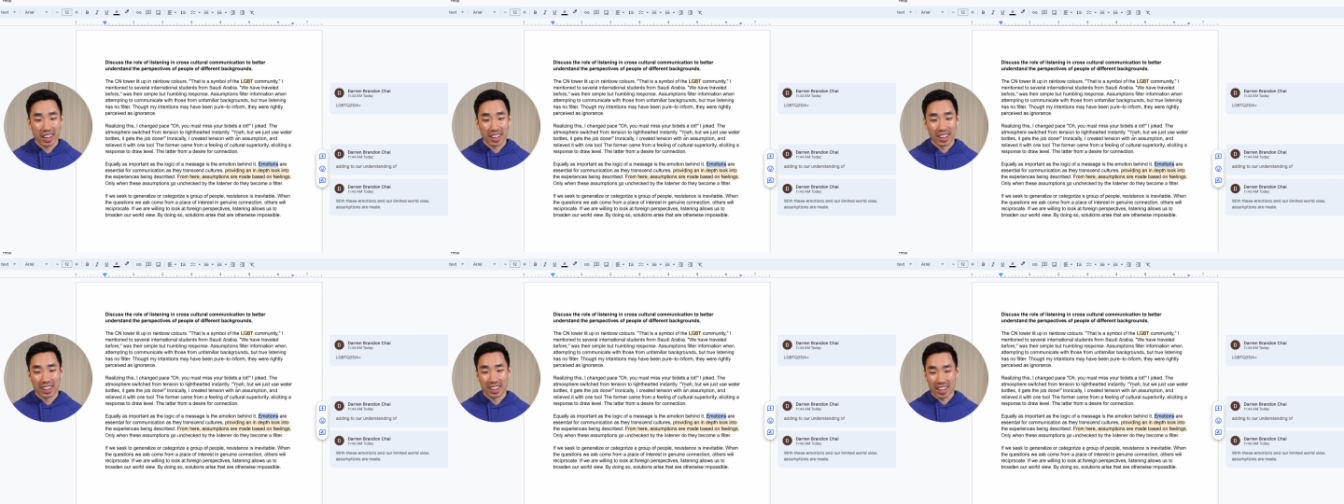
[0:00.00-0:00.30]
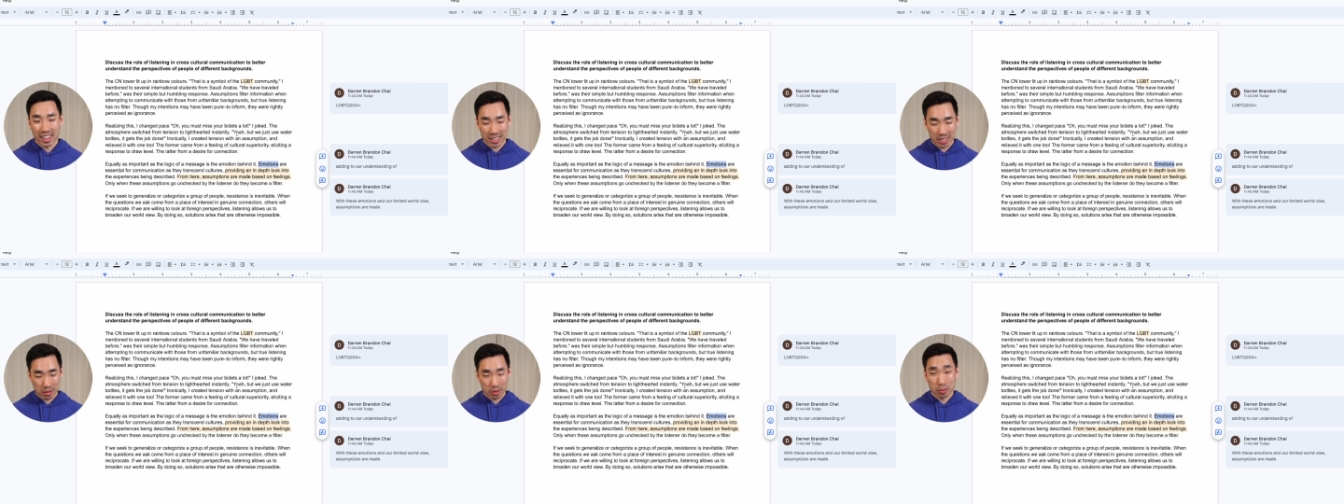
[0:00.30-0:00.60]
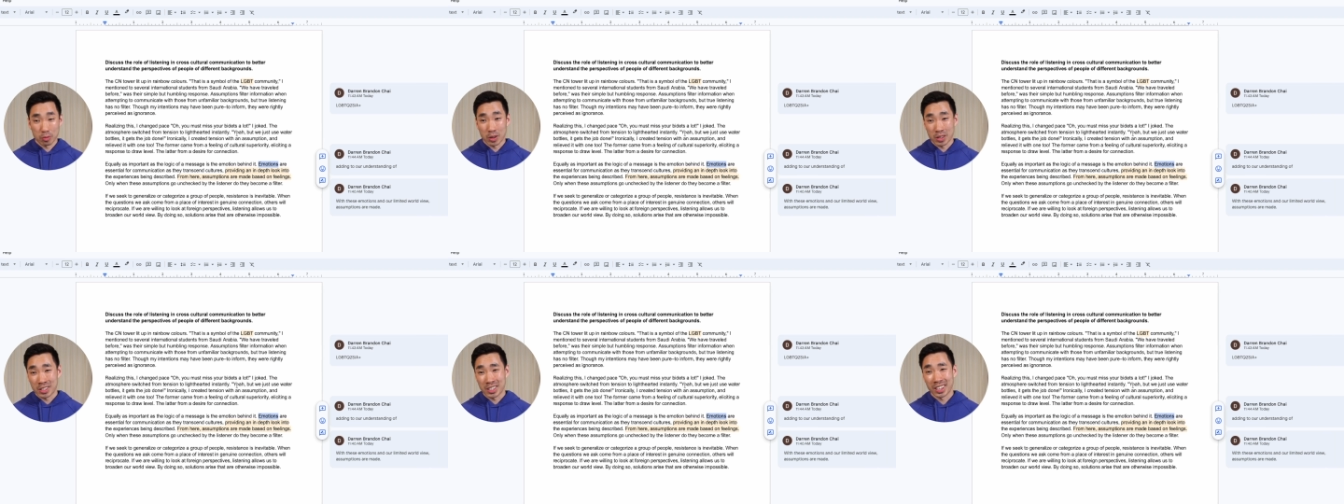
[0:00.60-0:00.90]
and that's
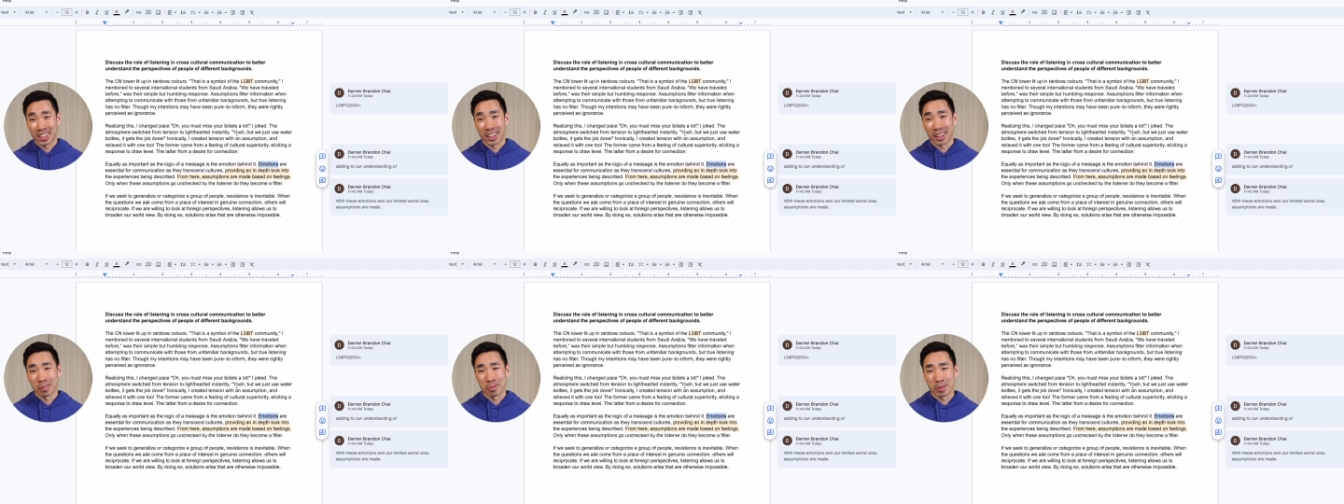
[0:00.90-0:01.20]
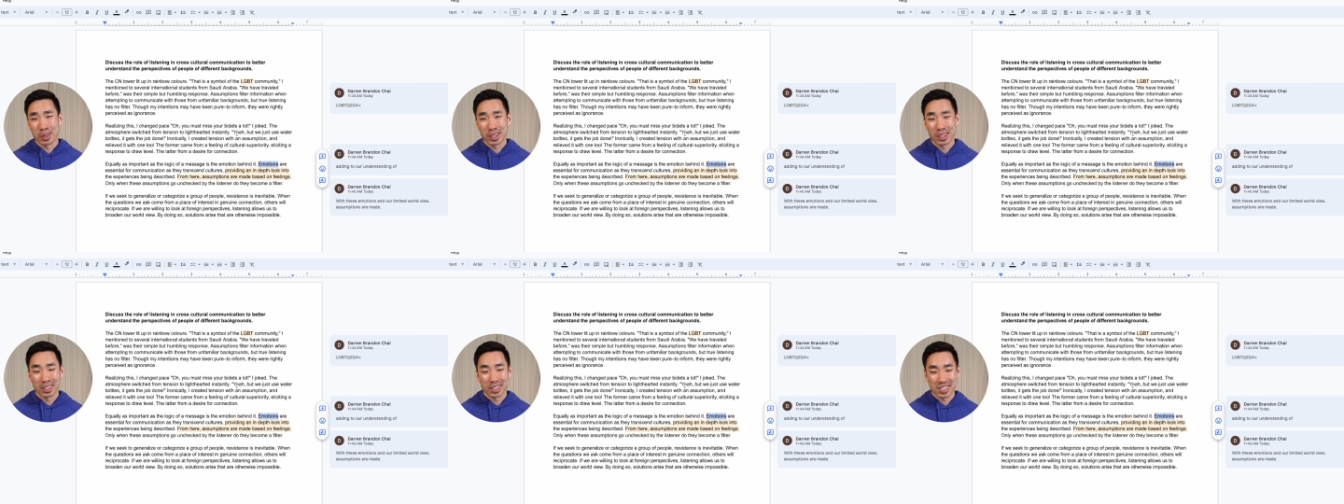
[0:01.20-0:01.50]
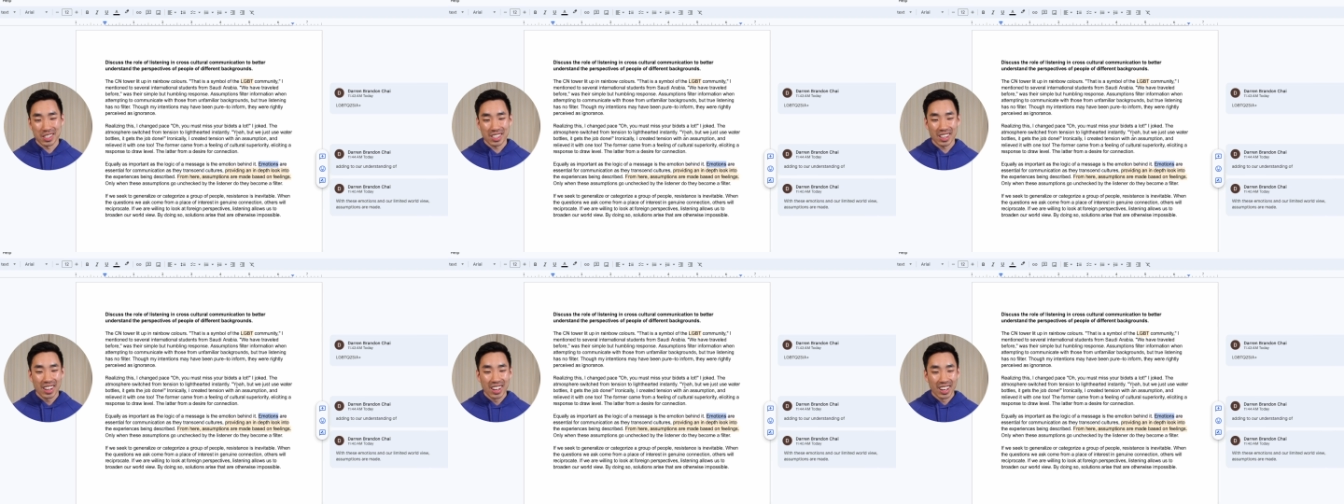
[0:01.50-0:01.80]
once again
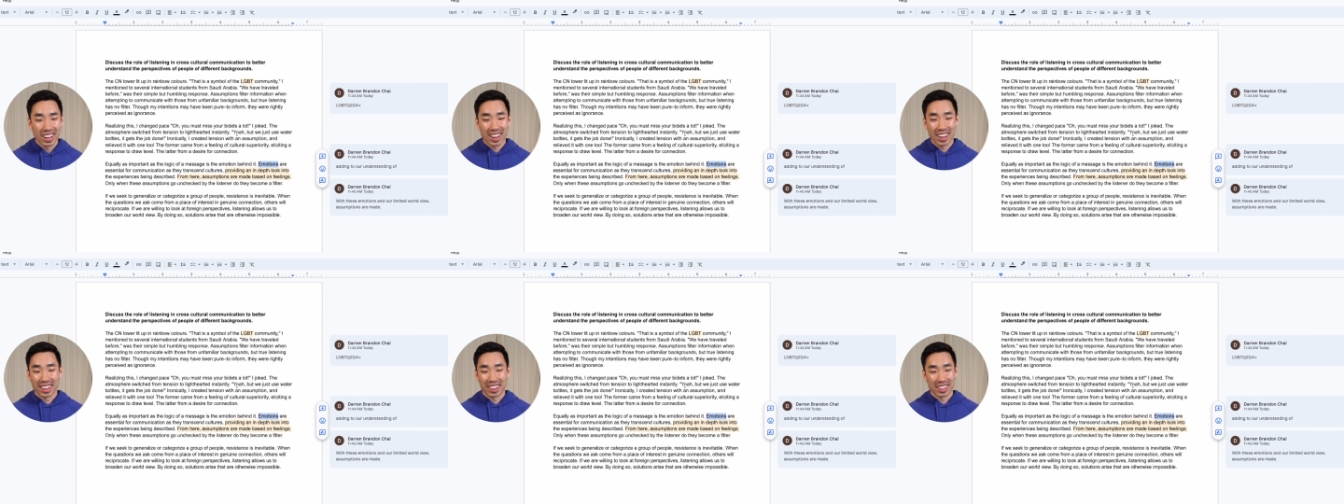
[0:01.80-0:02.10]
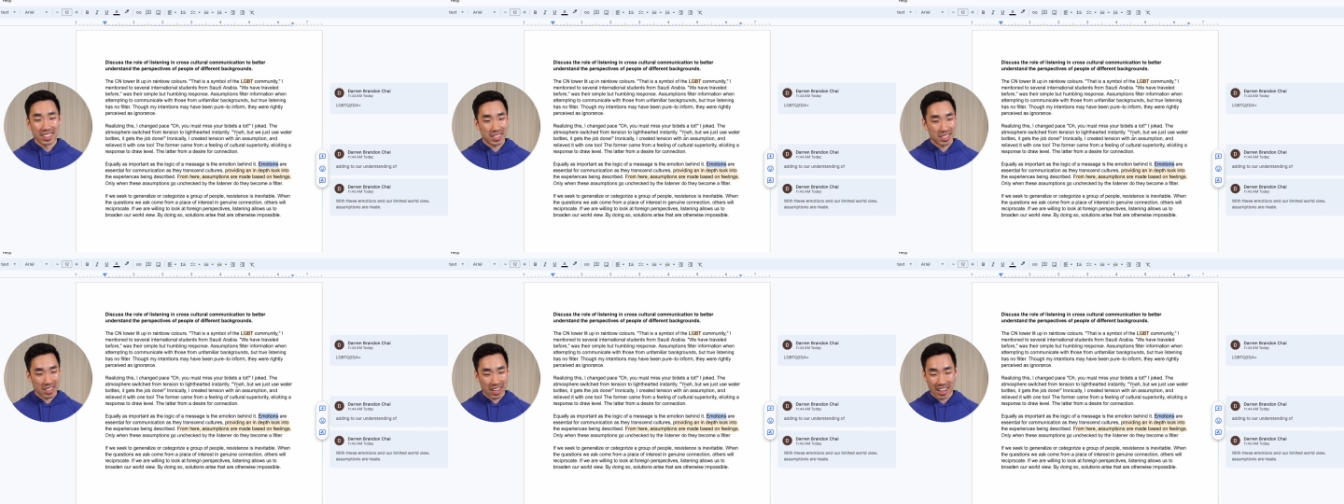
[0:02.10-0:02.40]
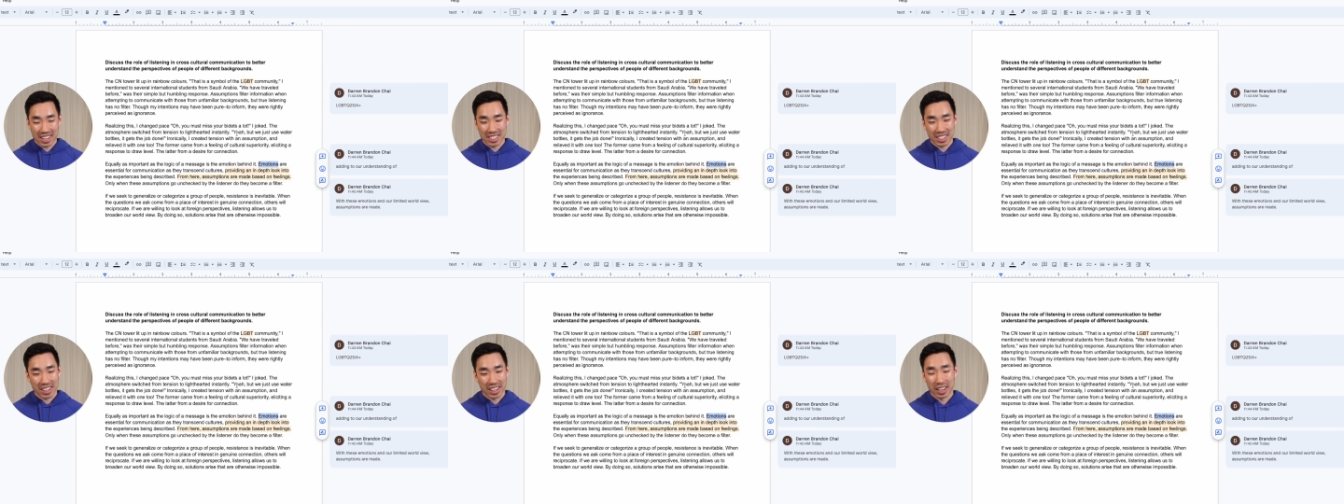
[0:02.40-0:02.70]
because uh, this
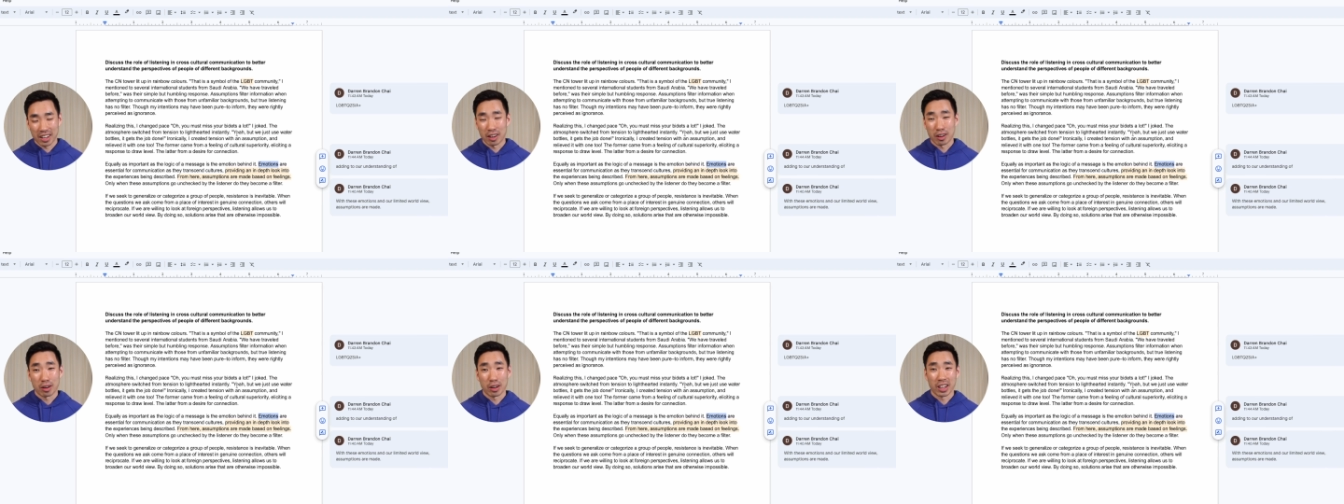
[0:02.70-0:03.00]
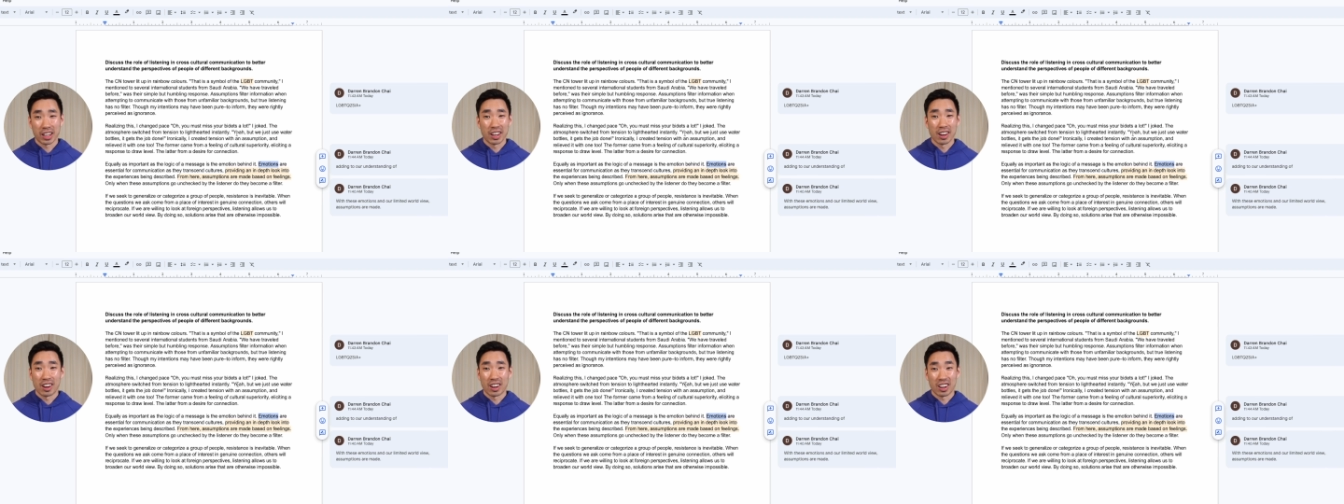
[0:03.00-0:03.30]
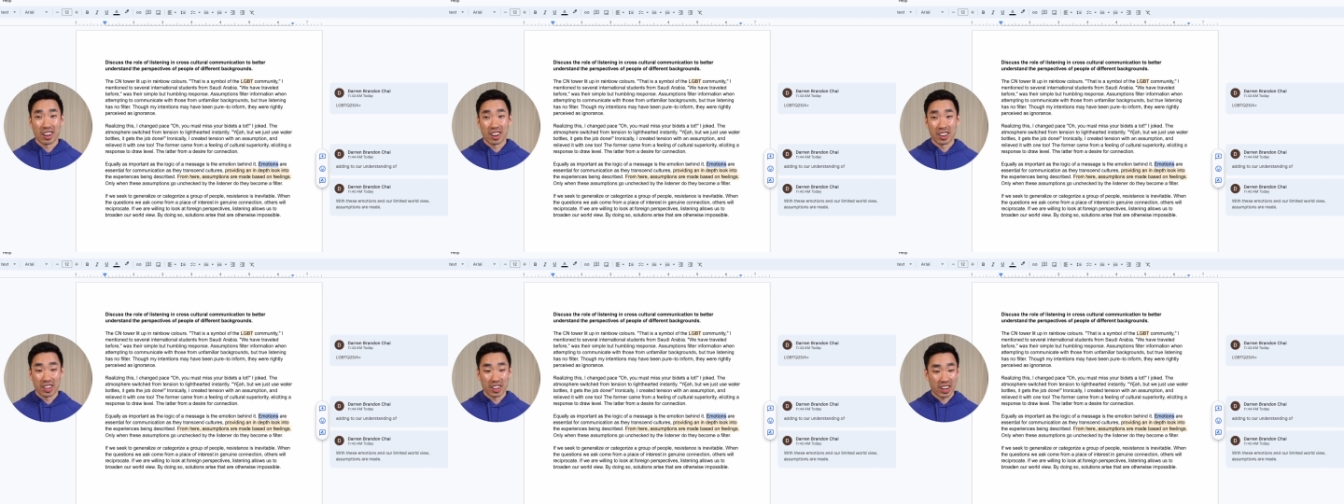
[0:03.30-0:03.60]
essay had already
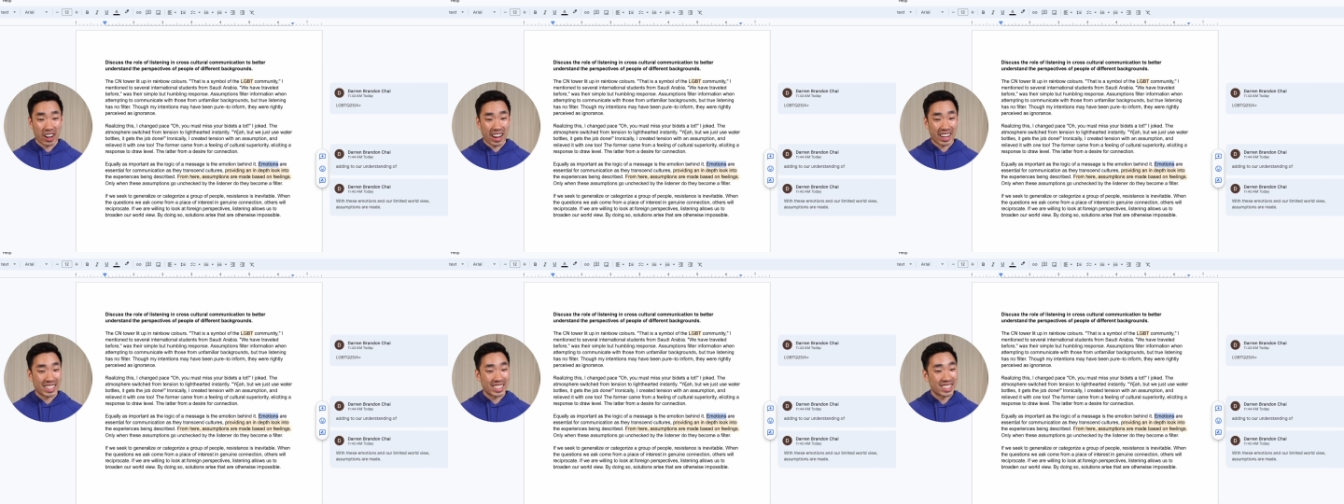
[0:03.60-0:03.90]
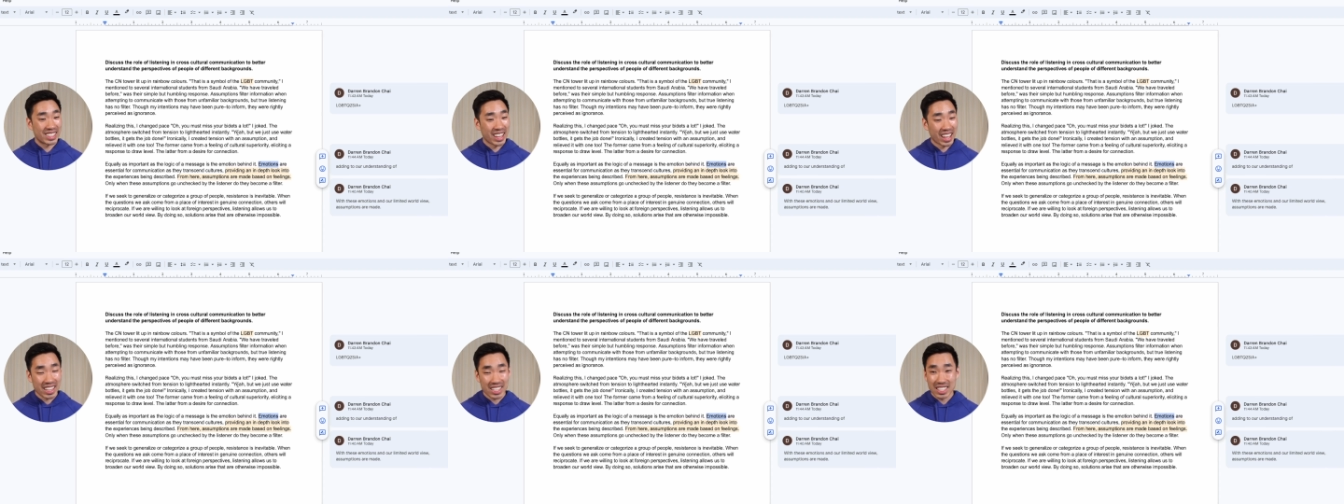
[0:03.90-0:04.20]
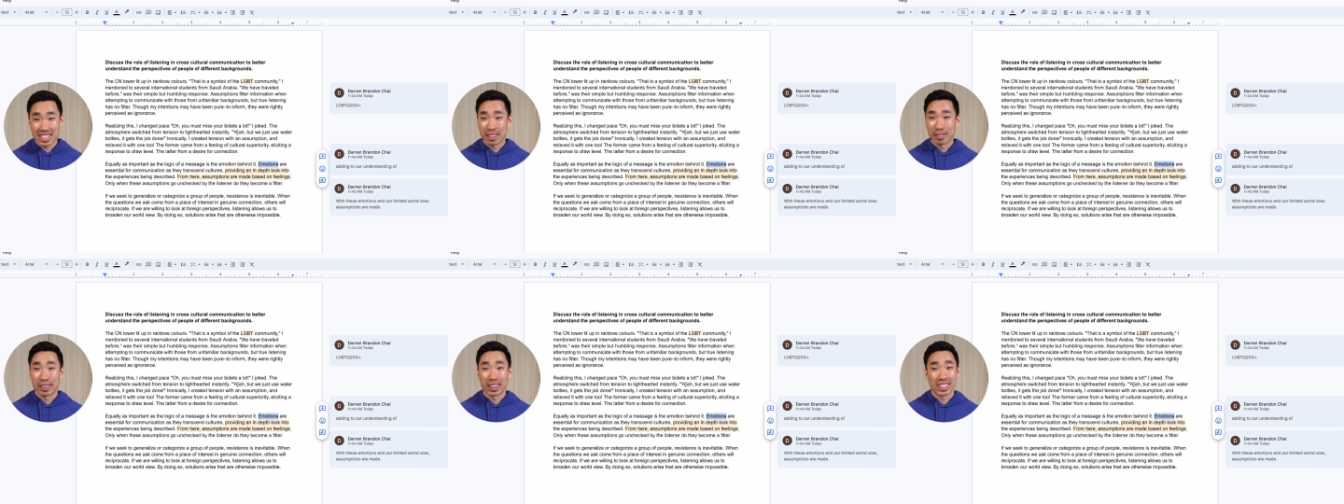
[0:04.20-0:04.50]
gone under
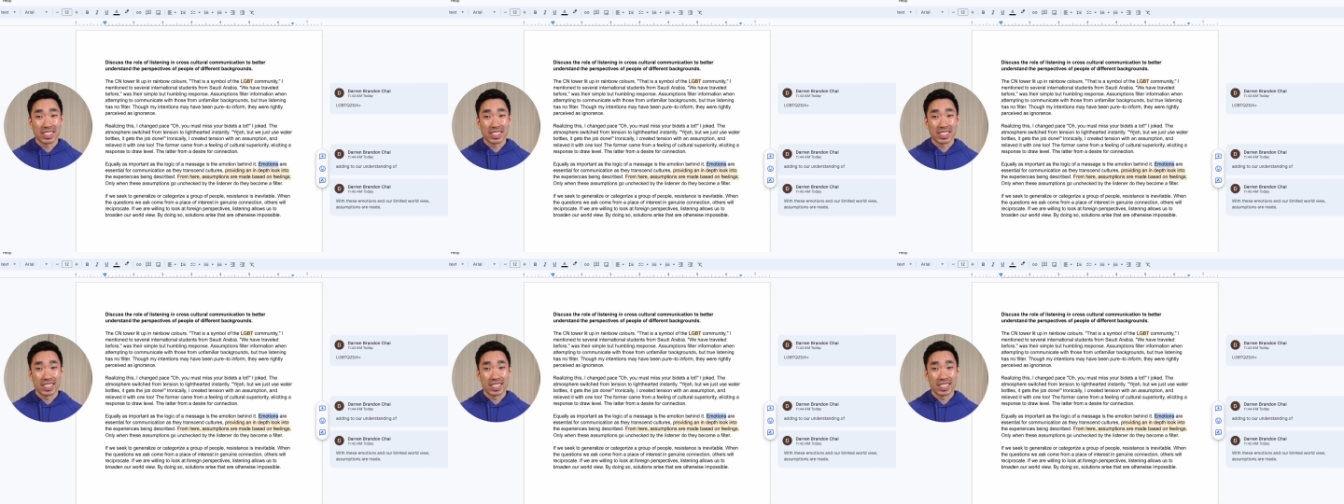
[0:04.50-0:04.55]
extensive,